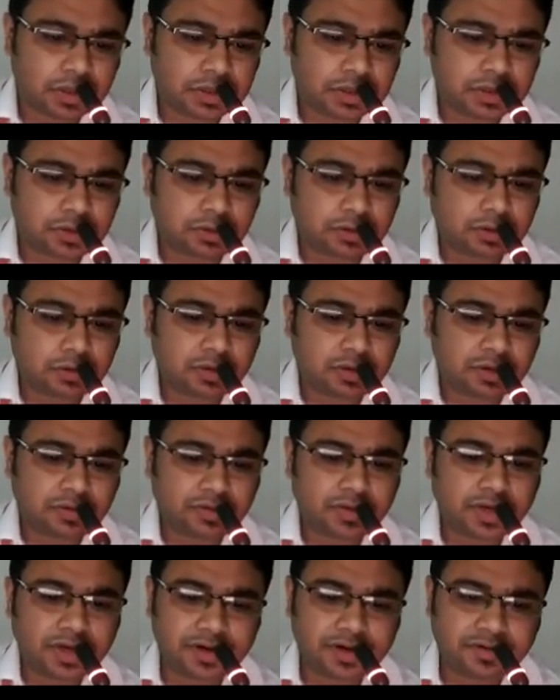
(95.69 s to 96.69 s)
So
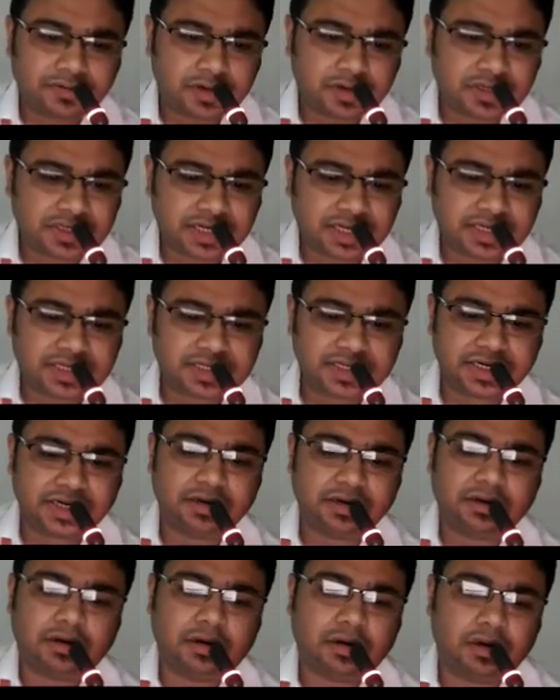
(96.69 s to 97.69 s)
it was
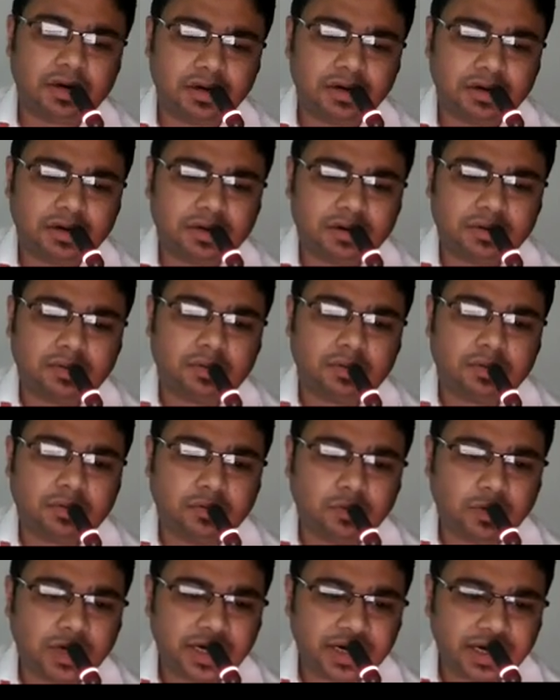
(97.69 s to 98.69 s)
tested on
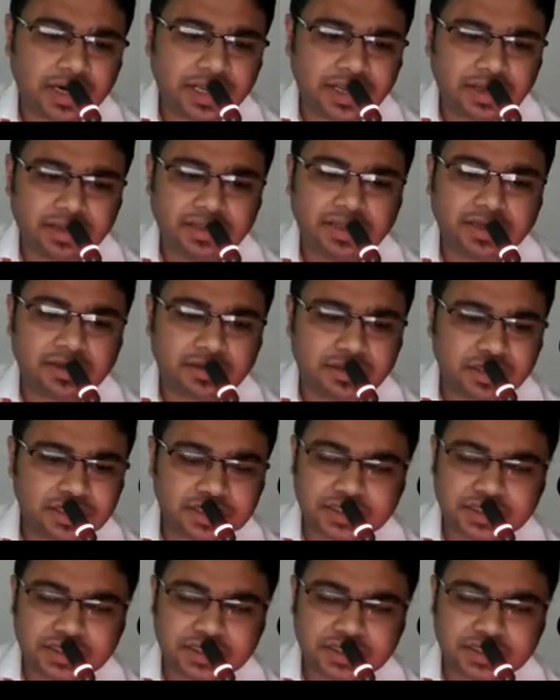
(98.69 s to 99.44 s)
one day there.